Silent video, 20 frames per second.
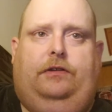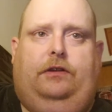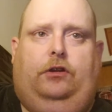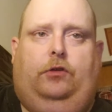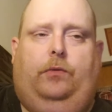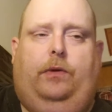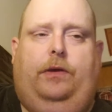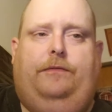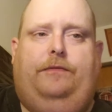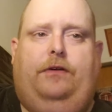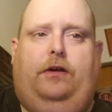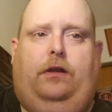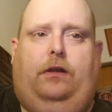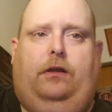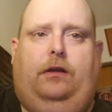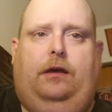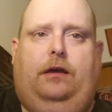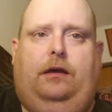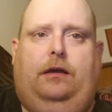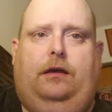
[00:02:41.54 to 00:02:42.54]

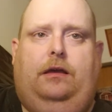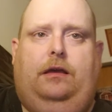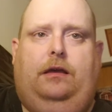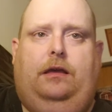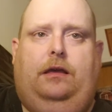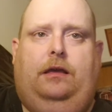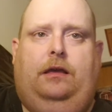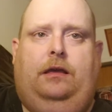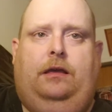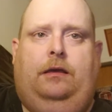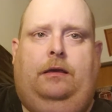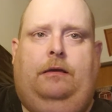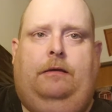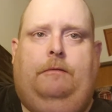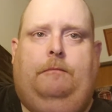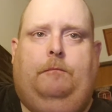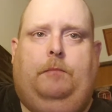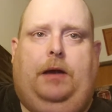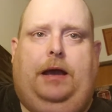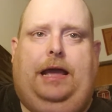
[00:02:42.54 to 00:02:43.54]
Louisville.
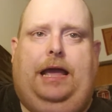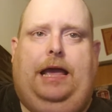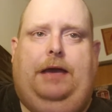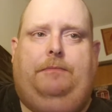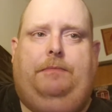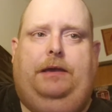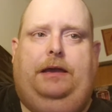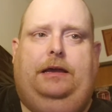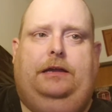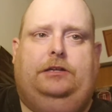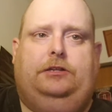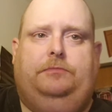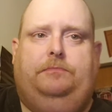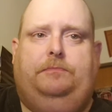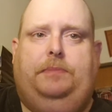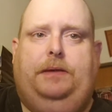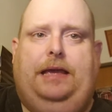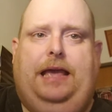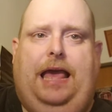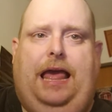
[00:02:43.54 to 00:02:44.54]
Miami to
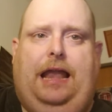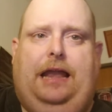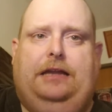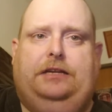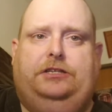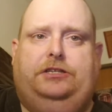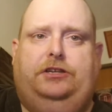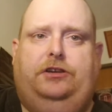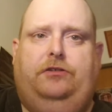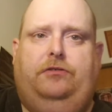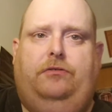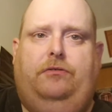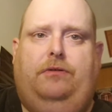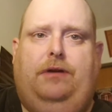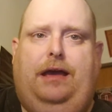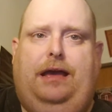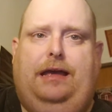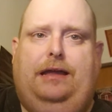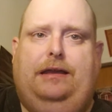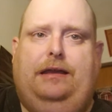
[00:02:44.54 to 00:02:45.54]
beat LSU.
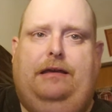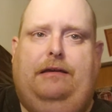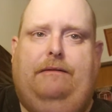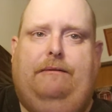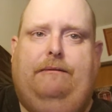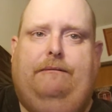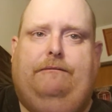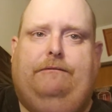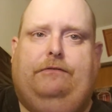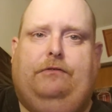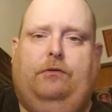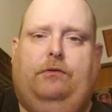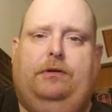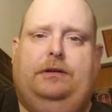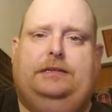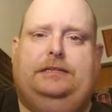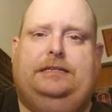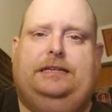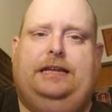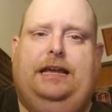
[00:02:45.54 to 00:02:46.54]
And
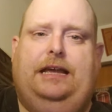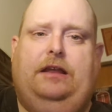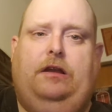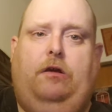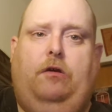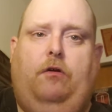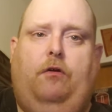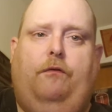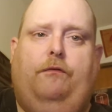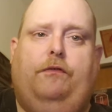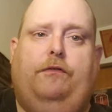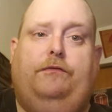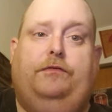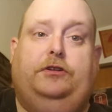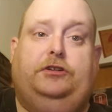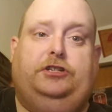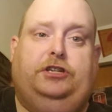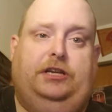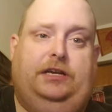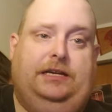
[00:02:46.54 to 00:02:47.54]
Florida State over
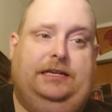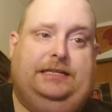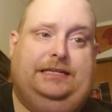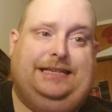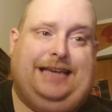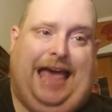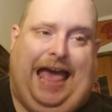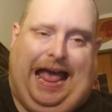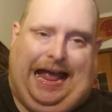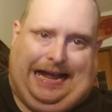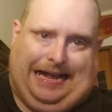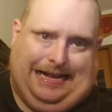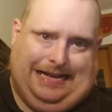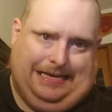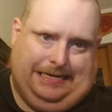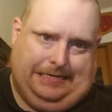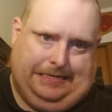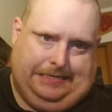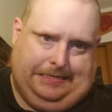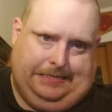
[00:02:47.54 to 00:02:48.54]
Virginia Tech.
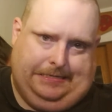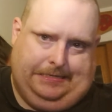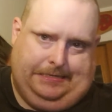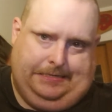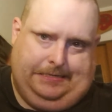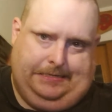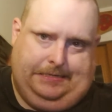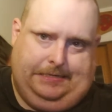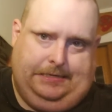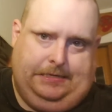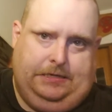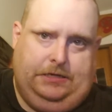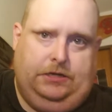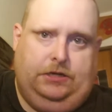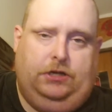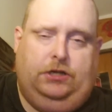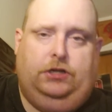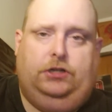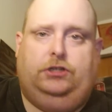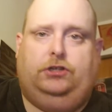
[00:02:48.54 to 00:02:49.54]

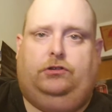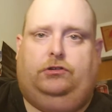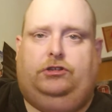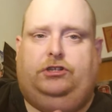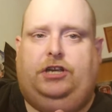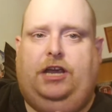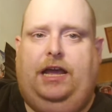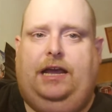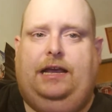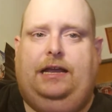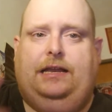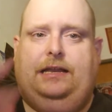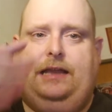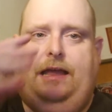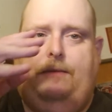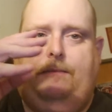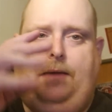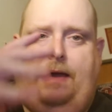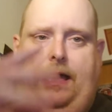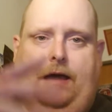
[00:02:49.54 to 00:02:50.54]
So check
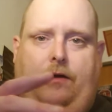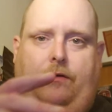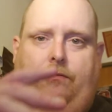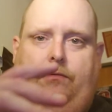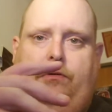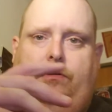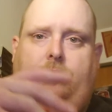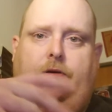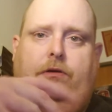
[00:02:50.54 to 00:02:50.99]
them out.